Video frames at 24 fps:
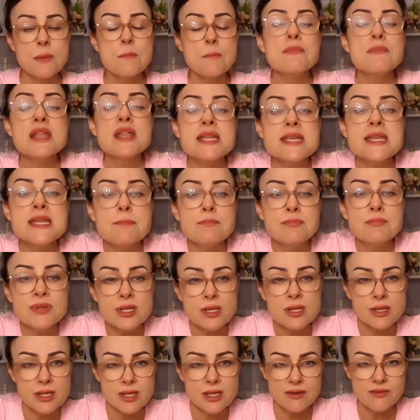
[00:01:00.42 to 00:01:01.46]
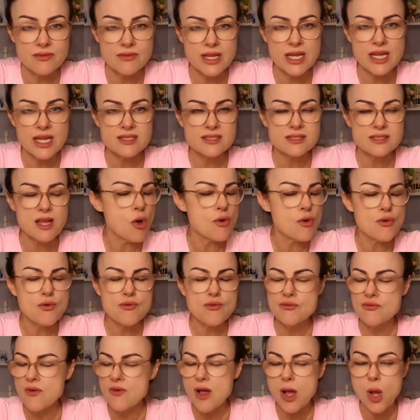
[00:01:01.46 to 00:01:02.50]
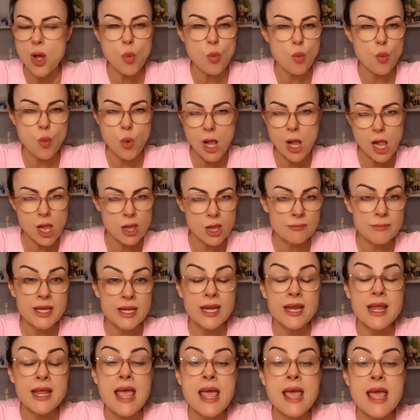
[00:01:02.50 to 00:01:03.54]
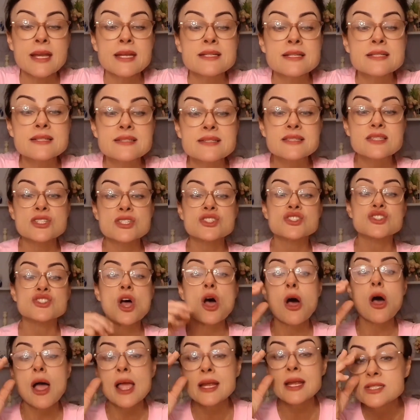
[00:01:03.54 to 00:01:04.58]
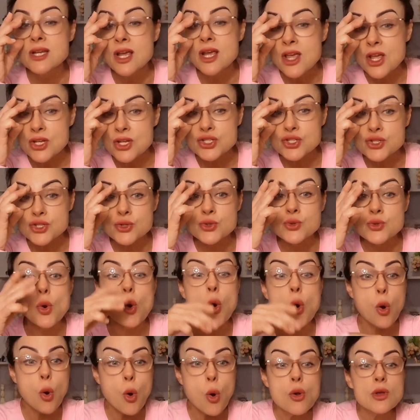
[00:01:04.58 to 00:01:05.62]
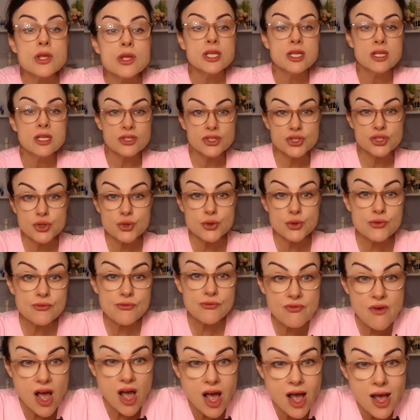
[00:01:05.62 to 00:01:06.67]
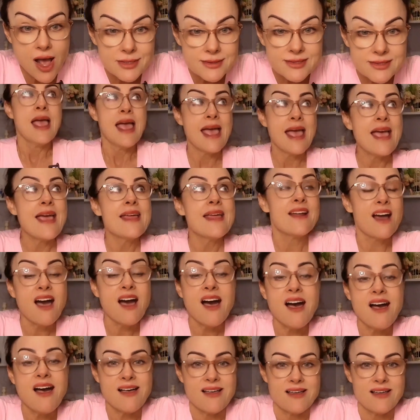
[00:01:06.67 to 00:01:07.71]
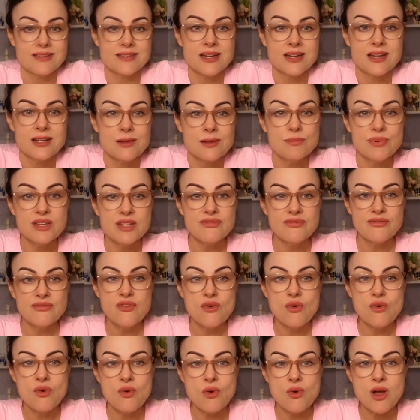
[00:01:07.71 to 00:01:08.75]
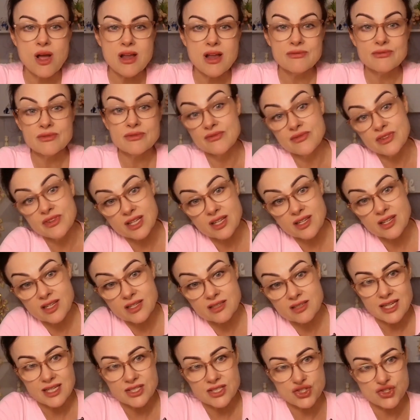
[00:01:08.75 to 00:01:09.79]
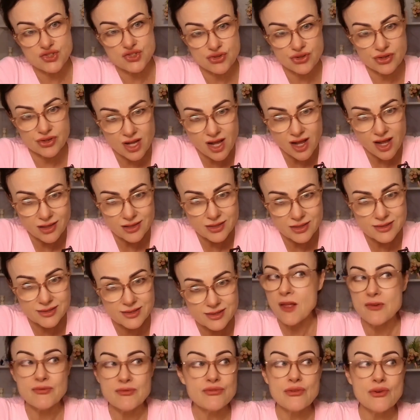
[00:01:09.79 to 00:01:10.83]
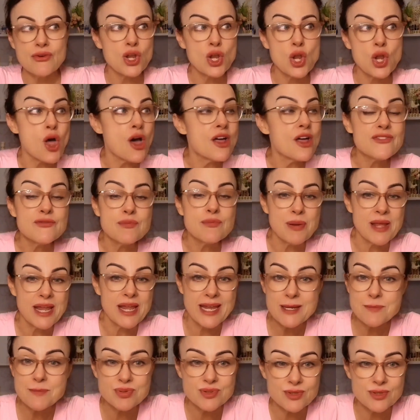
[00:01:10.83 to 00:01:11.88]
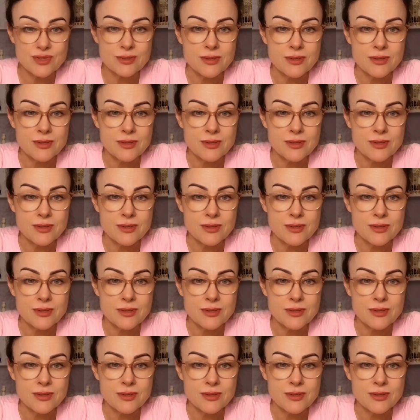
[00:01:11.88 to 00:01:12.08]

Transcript: manipulative. It's overwhelming and it is designed to hook you fast and hard before revealing its true colors. For a lot of people,